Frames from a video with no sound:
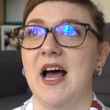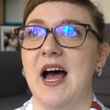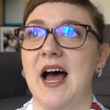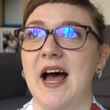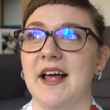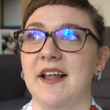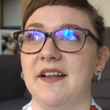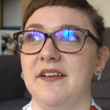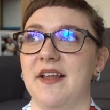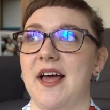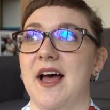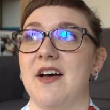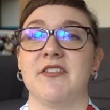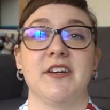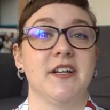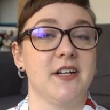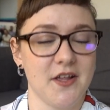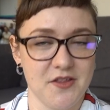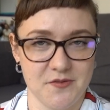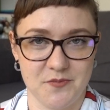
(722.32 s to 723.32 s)
and
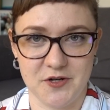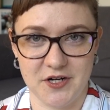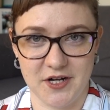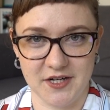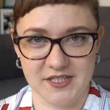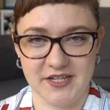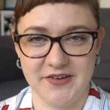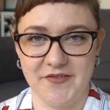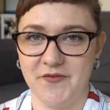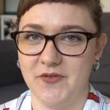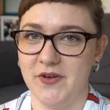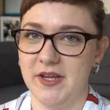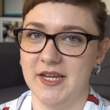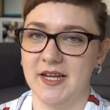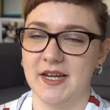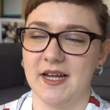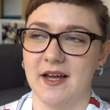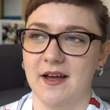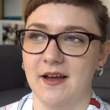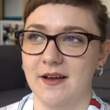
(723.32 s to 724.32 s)
having another productive
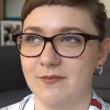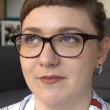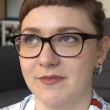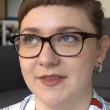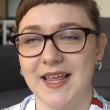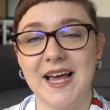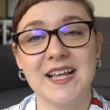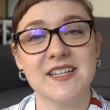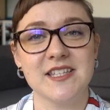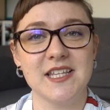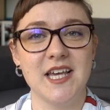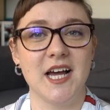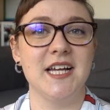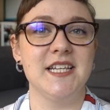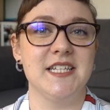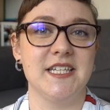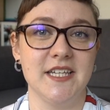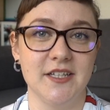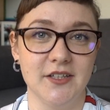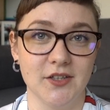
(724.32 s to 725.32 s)
week. That's the
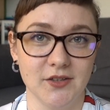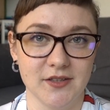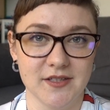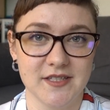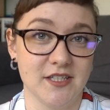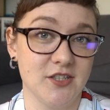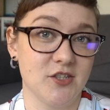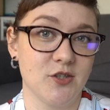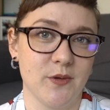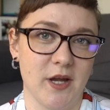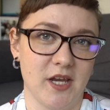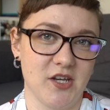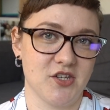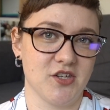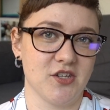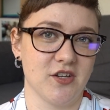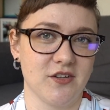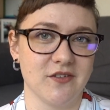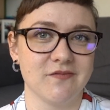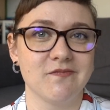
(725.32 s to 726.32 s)
ideal
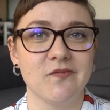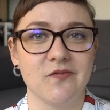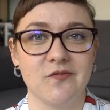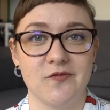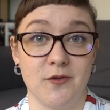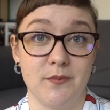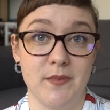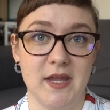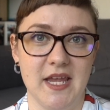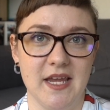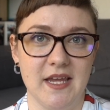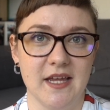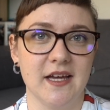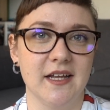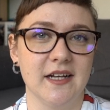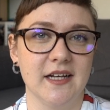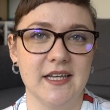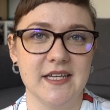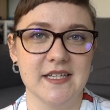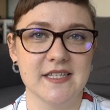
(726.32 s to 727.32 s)
situation. For me,
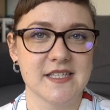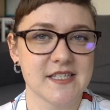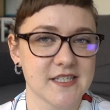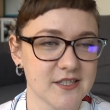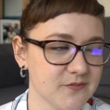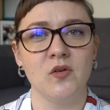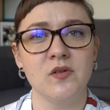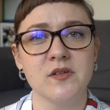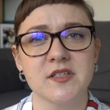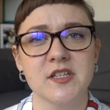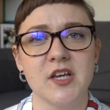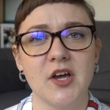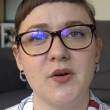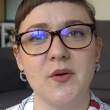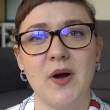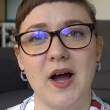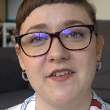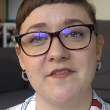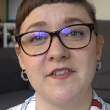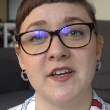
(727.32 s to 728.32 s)
at least. Also,
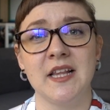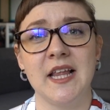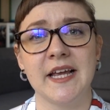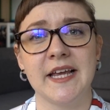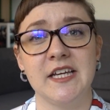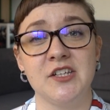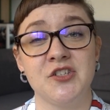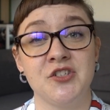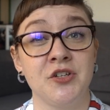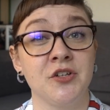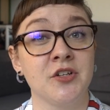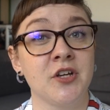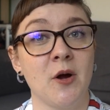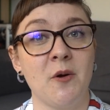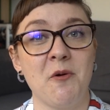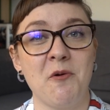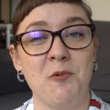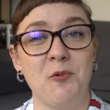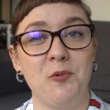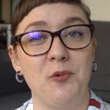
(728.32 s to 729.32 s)
I feel like it should
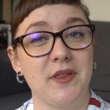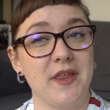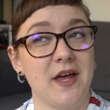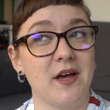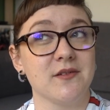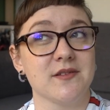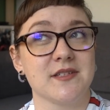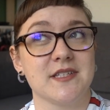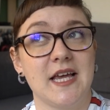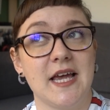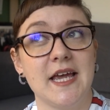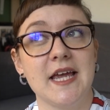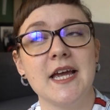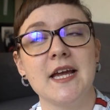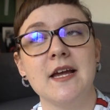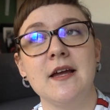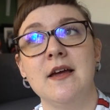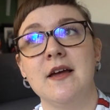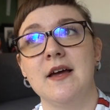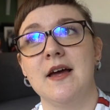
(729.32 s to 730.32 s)
go without
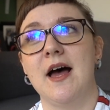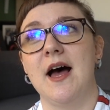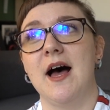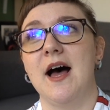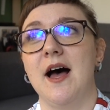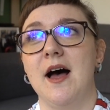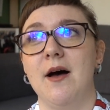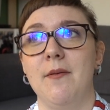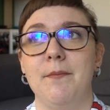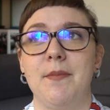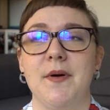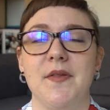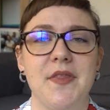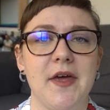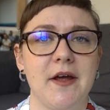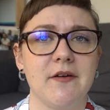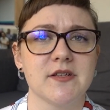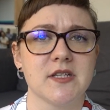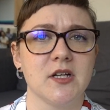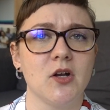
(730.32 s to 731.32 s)
saying, but
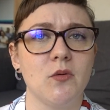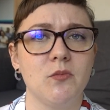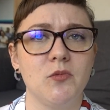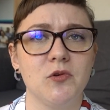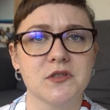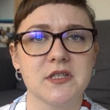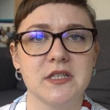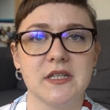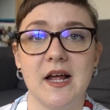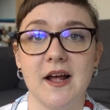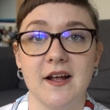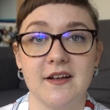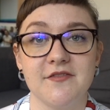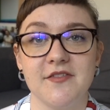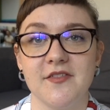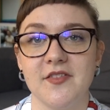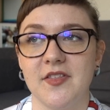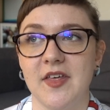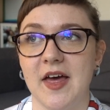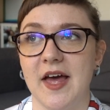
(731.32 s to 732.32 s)
there is a lot more to
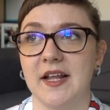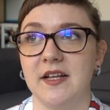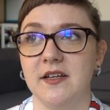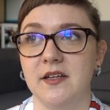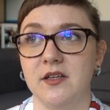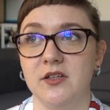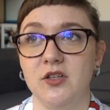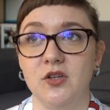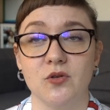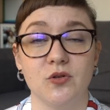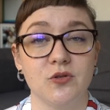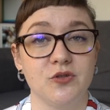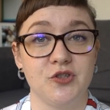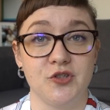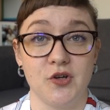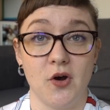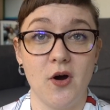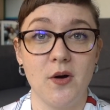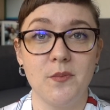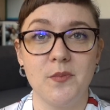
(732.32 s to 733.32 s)
life than your
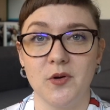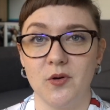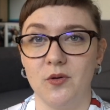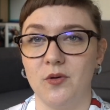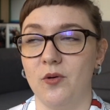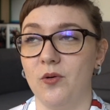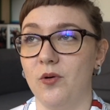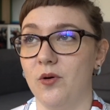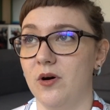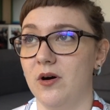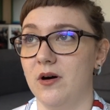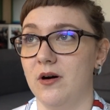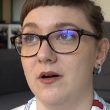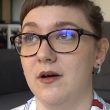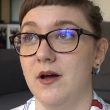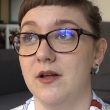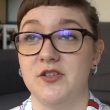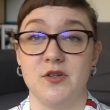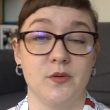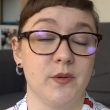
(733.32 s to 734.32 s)
job or
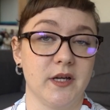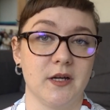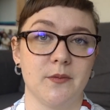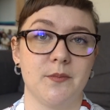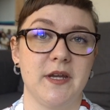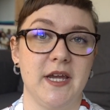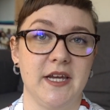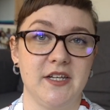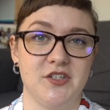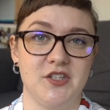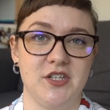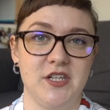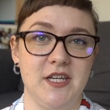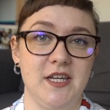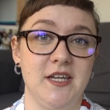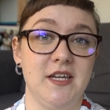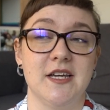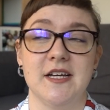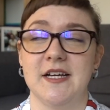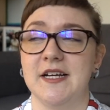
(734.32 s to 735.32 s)
doing a
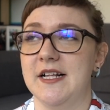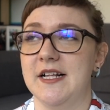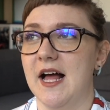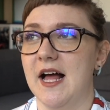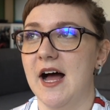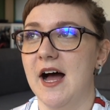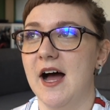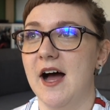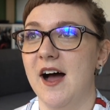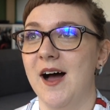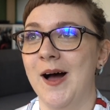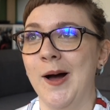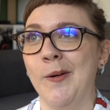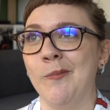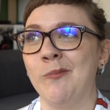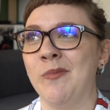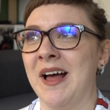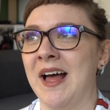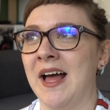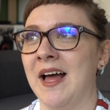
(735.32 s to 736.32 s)
PhD,
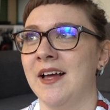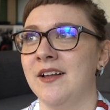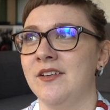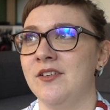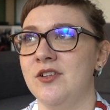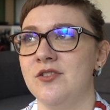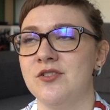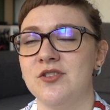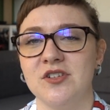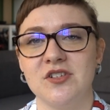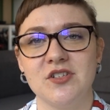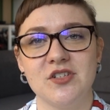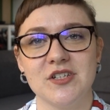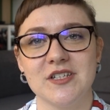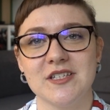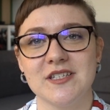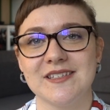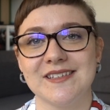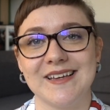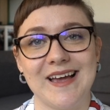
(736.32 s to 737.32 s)
and you should
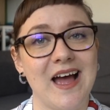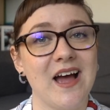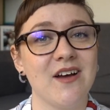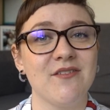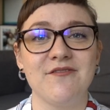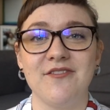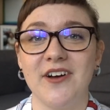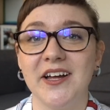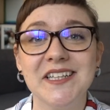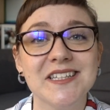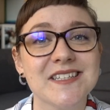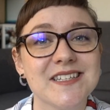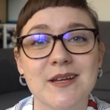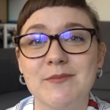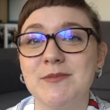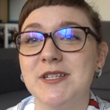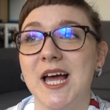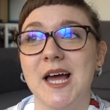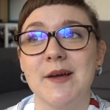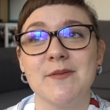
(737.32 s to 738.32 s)
just have fun
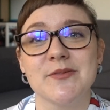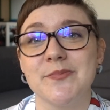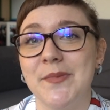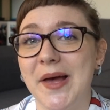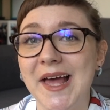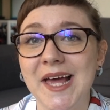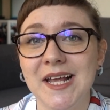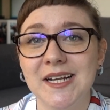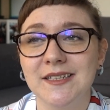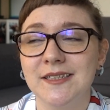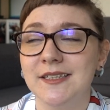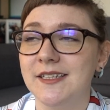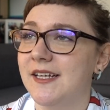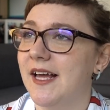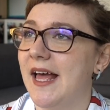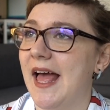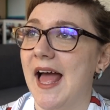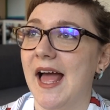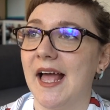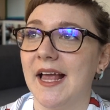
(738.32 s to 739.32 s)
sometimes, man.
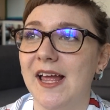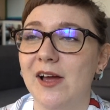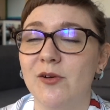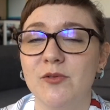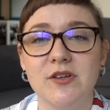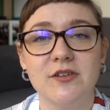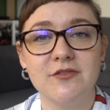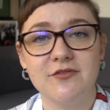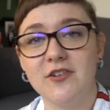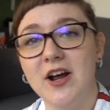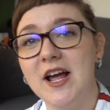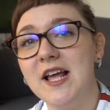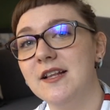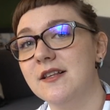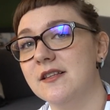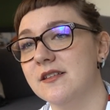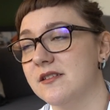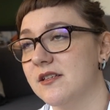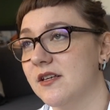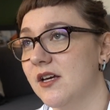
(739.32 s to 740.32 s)
Hang out with your
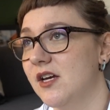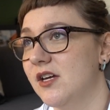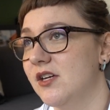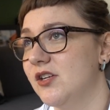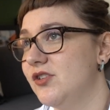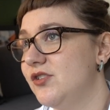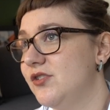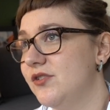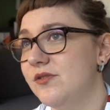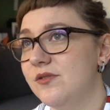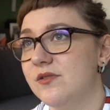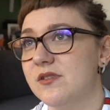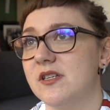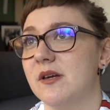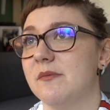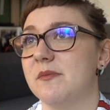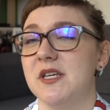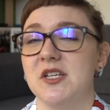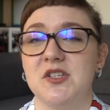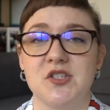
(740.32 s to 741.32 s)
friends, do
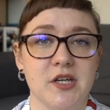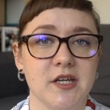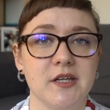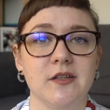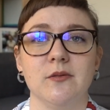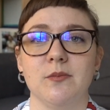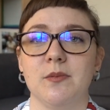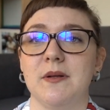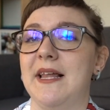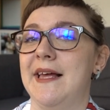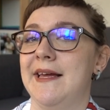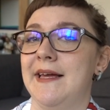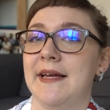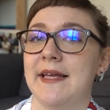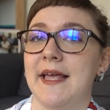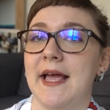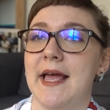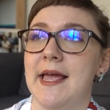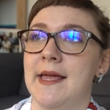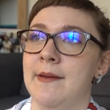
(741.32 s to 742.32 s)
something chill, play a
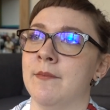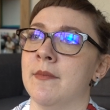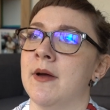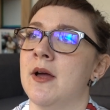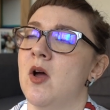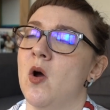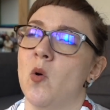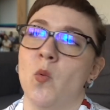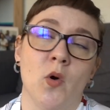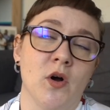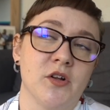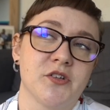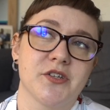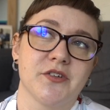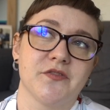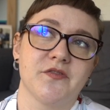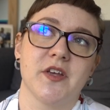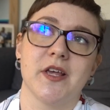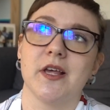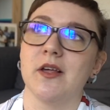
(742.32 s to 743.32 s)
game, watch a
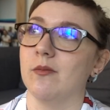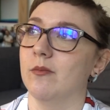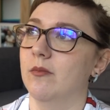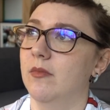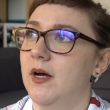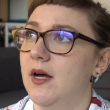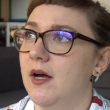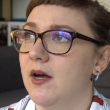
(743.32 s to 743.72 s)
film,